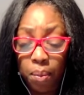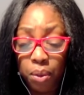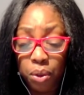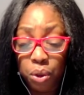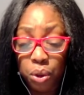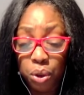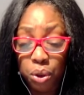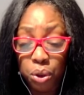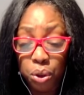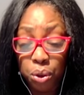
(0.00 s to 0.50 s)

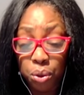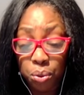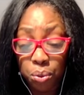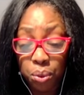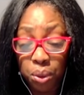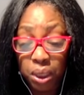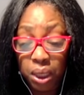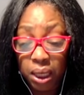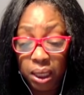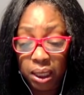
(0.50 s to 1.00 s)
to do
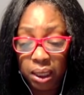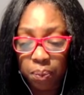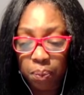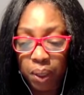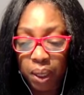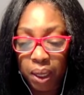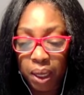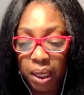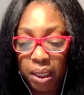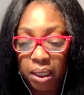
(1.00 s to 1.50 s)
this,
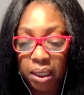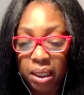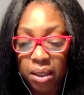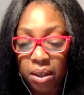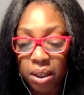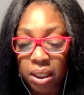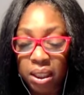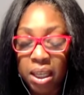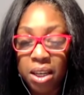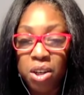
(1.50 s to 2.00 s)
because there
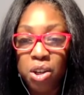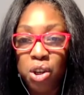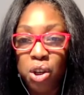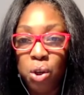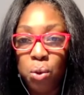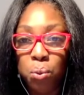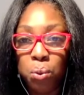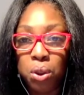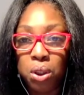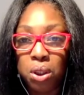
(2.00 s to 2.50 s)
is a
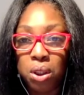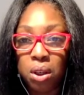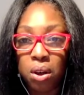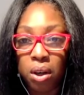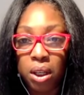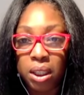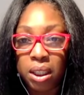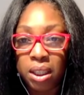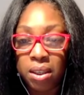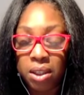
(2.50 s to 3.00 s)
new
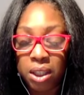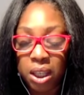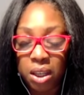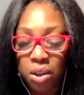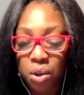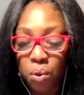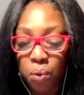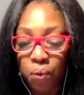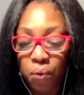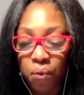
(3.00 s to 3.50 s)
start, there's a
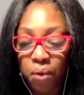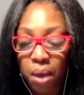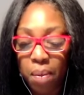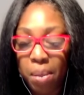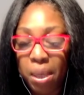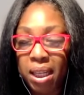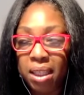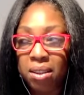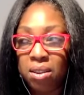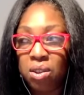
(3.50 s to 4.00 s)
new
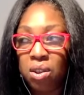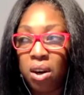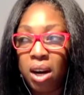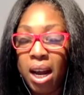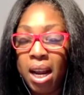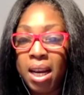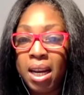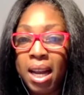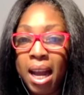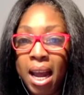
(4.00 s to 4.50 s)
family start,
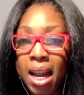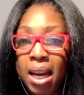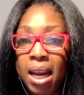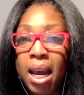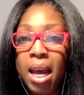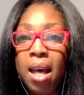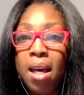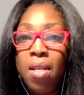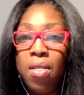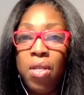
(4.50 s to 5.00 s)
and then
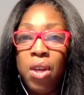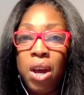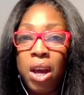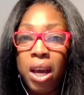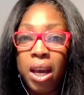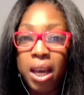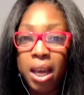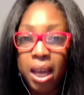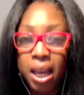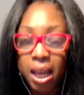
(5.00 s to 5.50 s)
the
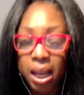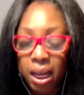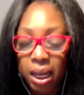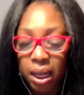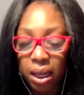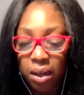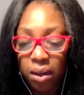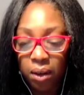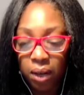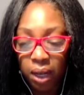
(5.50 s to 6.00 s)

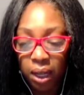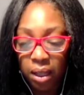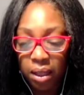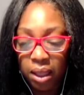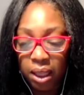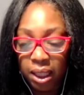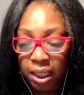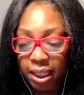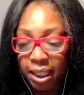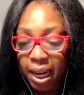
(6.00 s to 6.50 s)
healing.
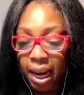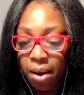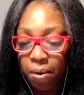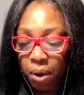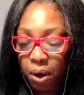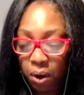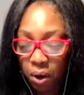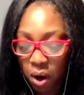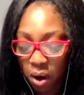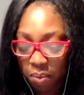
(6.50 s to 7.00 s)
The
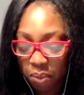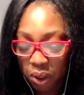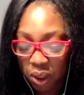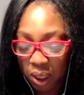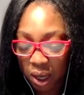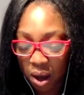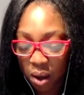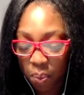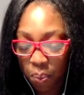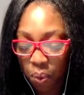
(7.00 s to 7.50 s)
tower comes
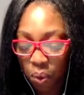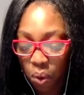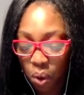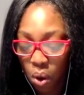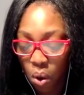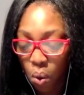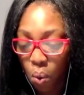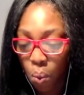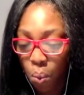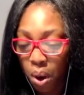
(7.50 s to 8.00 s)
up
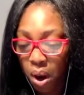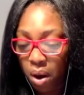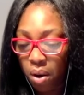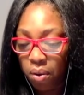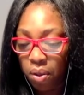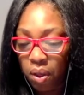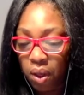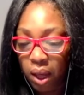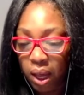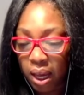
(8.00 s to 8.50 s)
where
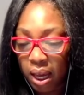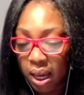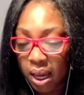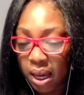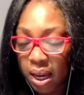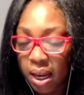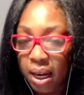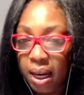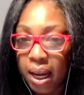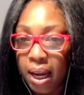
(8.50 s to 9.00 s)
the
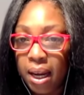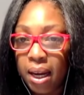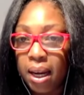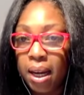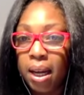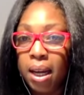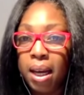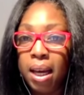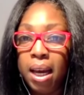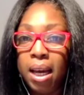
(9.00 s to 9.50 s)
healing
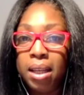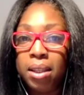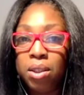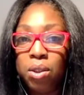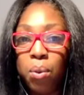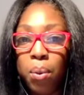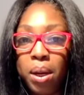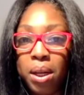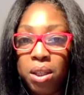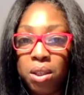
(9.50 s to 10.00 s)
is
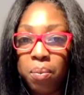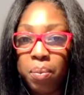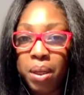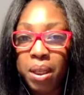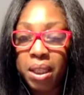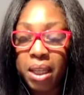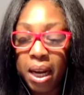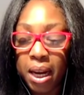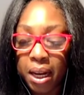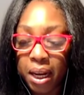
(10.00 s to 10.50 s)
going to be
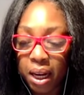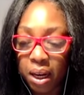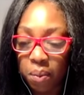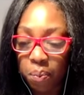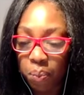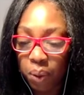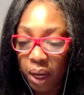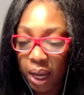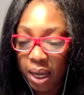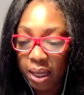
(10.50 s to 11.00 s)
taking
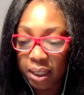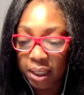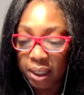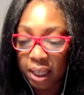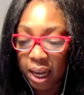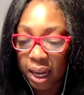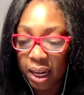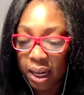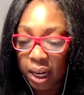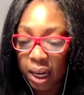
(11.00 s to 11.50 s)
place,
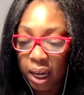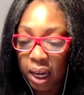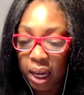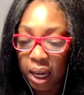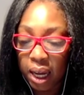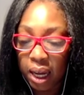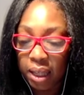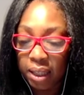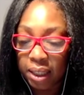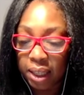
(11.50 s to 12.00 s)
and
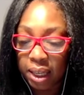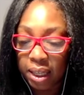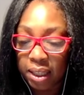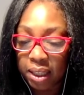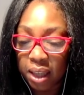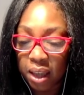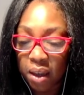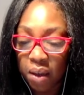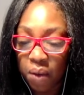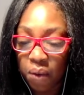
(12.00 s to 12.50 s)
it's as
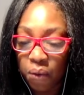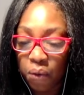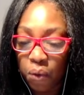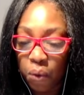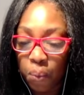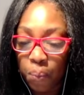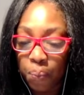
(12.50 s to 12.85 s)
if